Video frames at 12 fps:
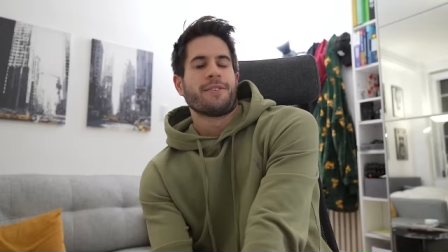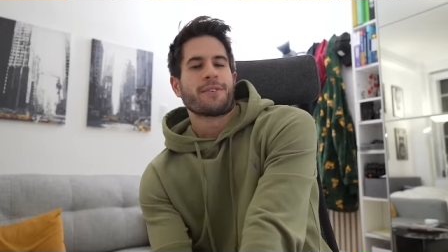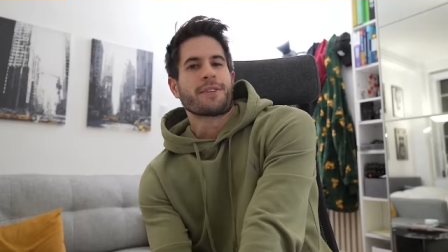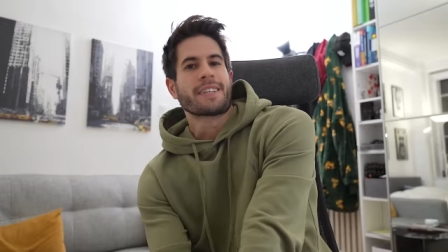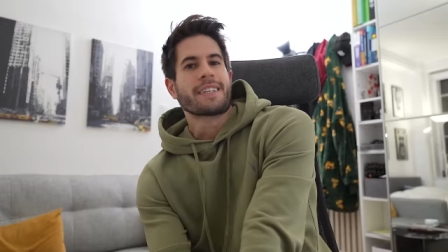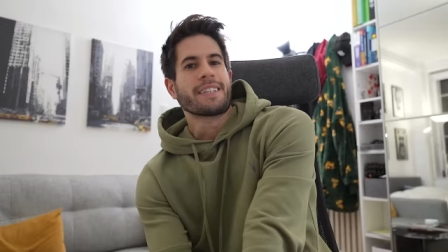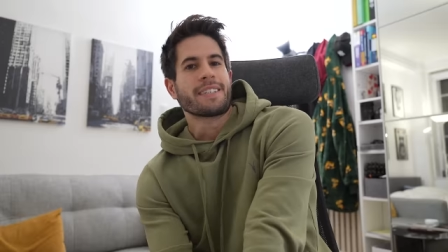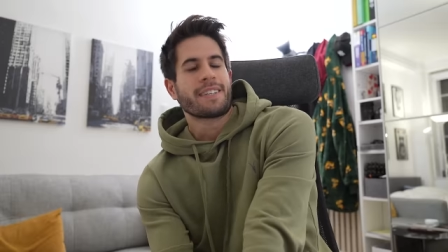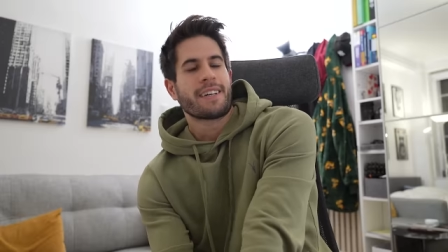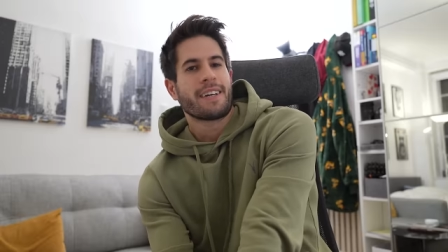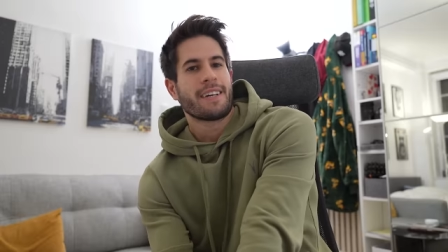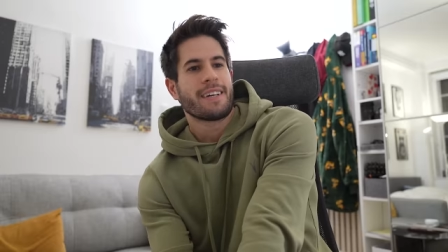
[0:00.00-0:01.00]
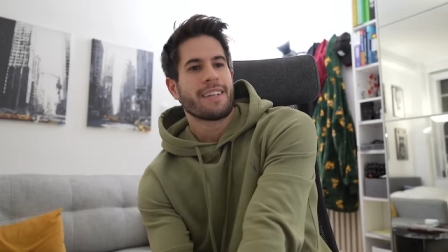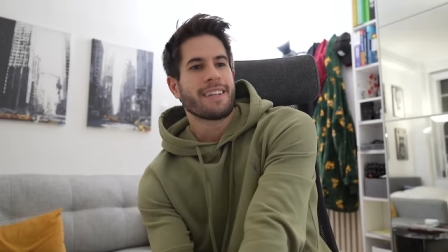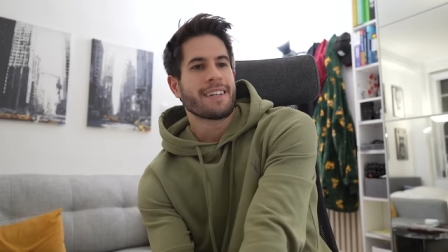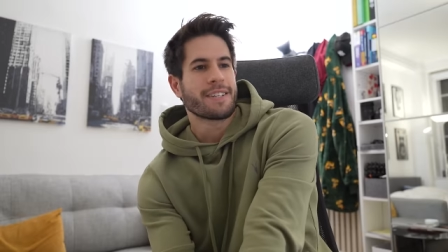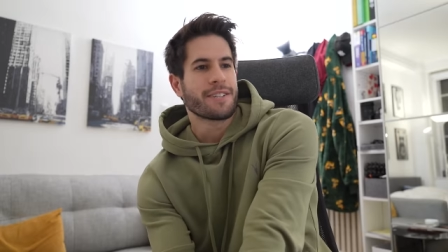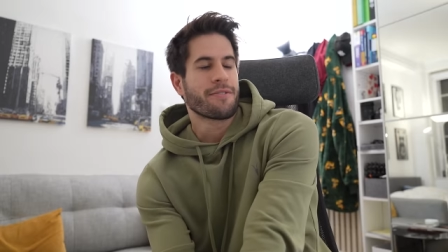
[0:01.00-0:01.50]
Alright guys,
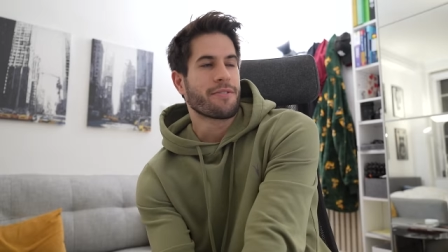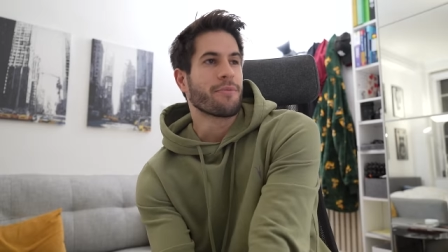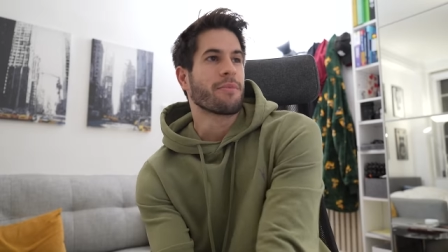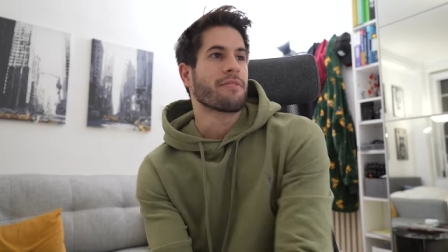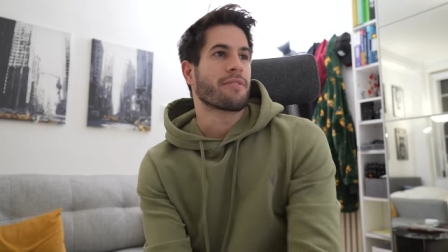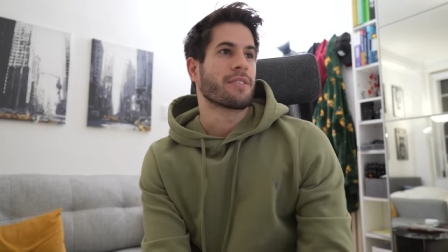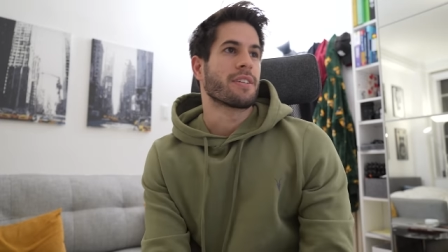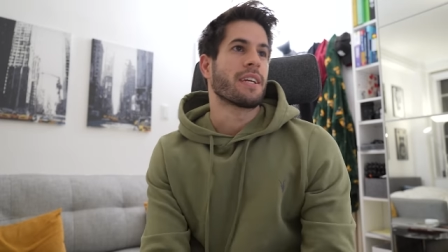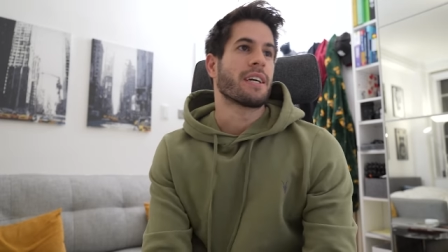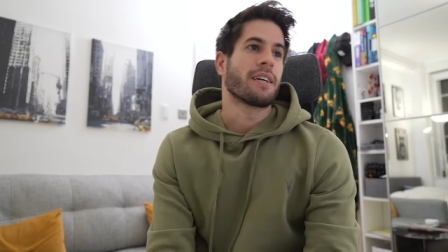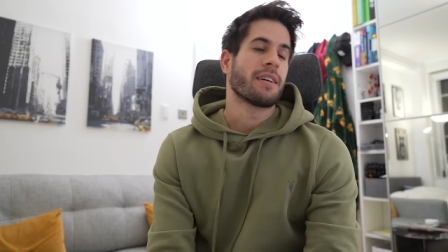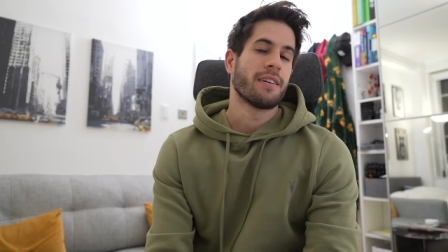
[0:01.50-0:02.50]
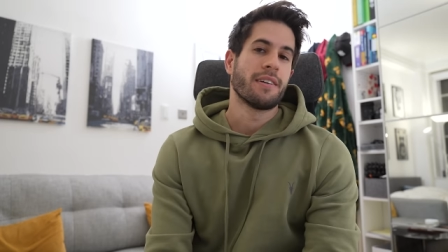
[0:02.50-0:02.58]
that is it for me for today.